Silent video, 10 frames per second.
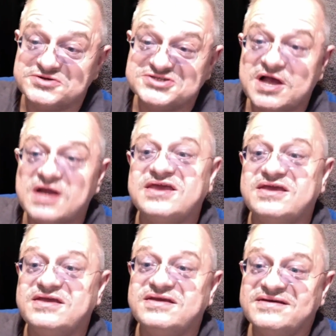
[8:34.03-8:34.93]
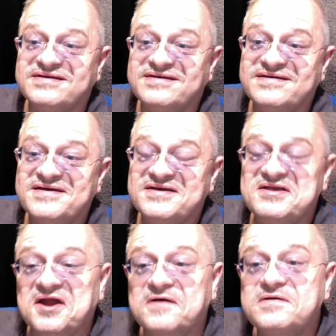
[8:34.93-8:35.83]
I'm probably going to order sake.
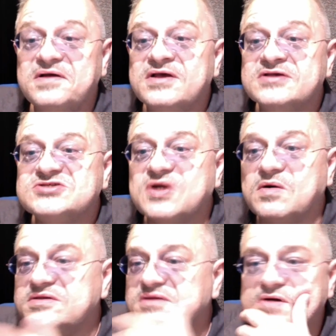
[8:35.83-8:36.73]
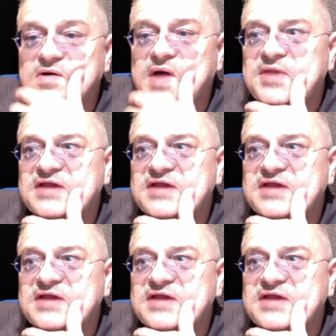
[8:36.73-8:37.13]
So,